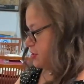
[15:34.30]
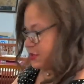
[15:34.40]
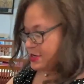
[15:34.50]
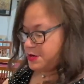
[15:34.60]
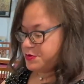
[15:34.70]

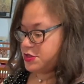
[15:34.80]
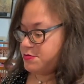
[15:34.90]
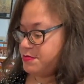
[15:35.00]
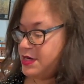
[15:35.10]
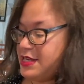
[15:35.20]
that I'm
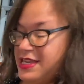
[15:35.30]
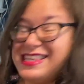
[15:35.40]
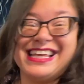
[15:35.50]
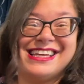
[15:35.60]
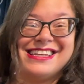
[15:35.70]
submitting
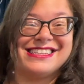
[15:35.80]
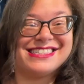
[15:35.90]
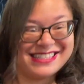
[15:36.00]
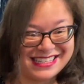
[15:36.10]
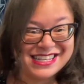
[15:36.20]
is
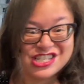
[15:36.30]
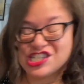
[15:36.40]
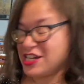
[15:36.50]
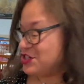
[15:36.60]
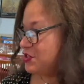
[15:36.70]

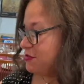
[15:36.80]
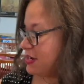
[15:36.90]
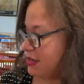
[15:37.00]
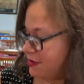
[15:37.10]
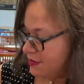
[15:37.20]

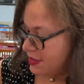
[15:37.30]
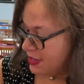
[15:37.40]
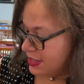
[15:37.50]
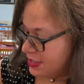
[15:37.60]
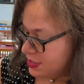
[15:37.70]
Shakshouka.
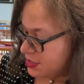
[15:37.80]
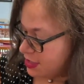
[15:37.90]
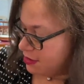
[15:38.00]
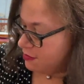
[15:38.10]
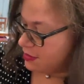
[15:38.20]

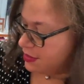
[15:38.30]
So